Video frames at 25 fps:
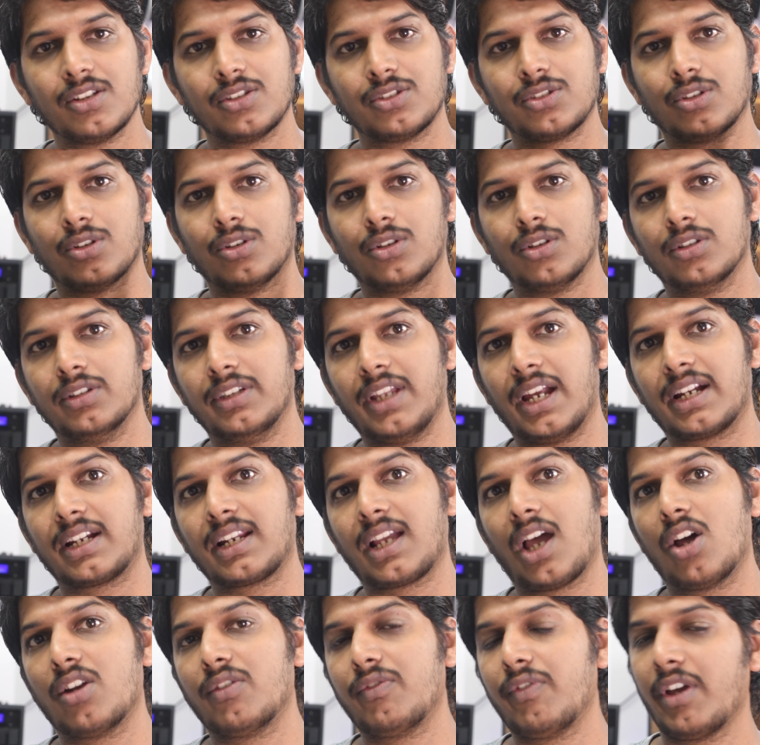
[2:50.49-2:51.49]
so
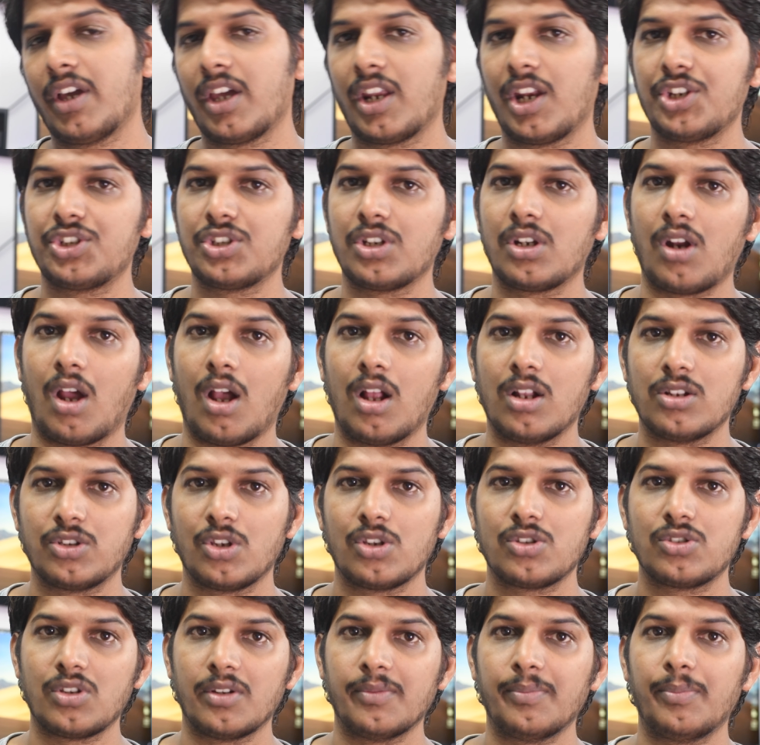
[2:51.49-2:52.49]
that configuration
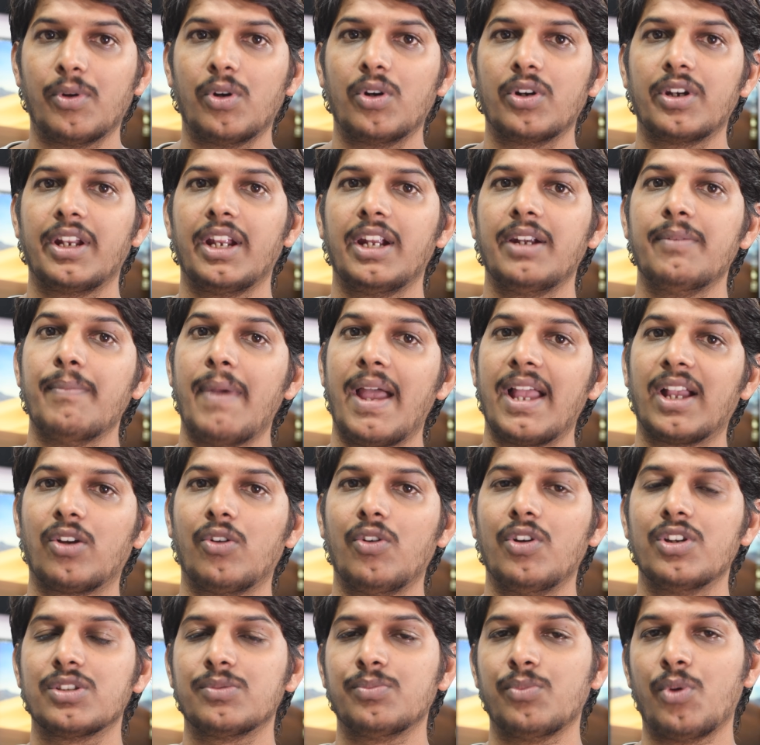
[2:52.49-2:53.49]
also supported
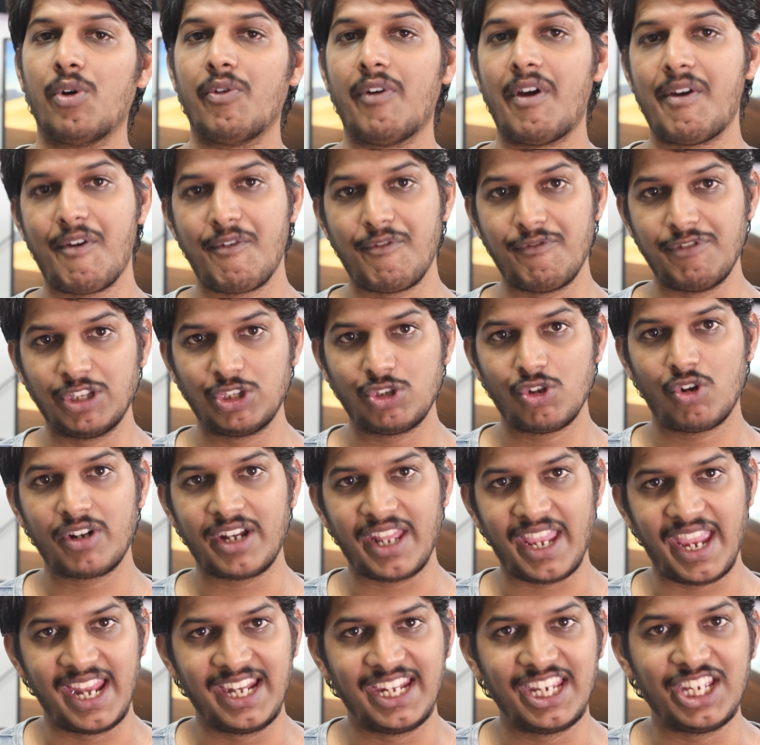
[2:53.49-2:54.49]
macOS Mojave without
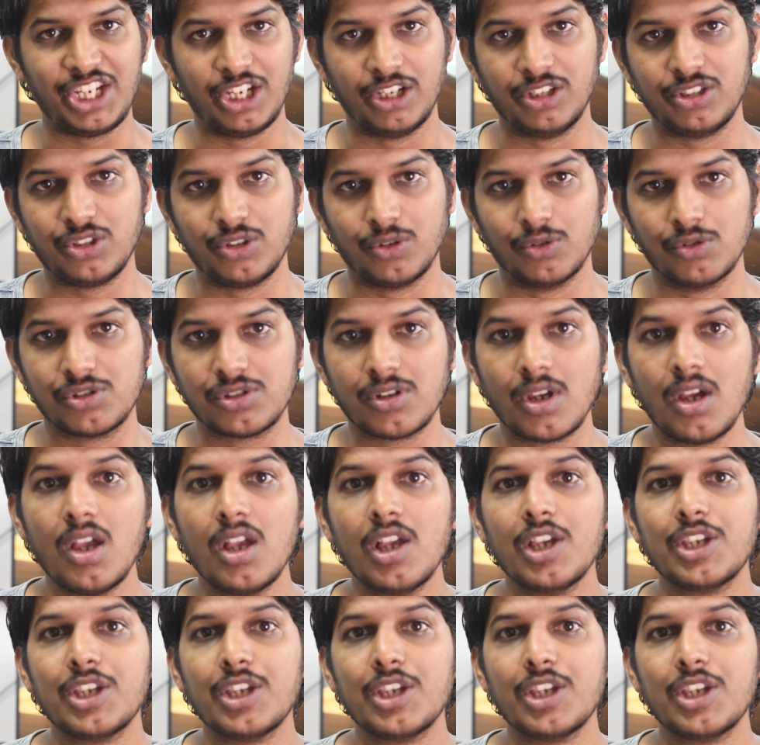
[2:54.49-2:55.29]
any issues.